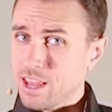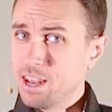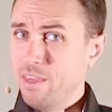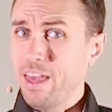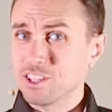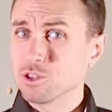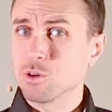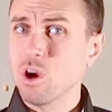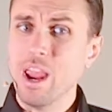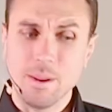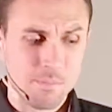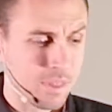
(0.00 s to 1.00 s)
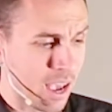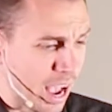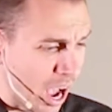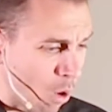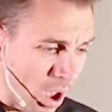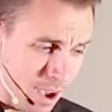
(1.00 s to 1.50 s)
Now that's great.
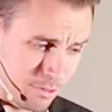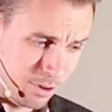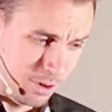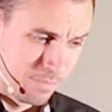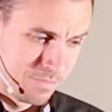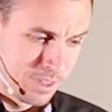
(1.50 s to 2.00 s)
However,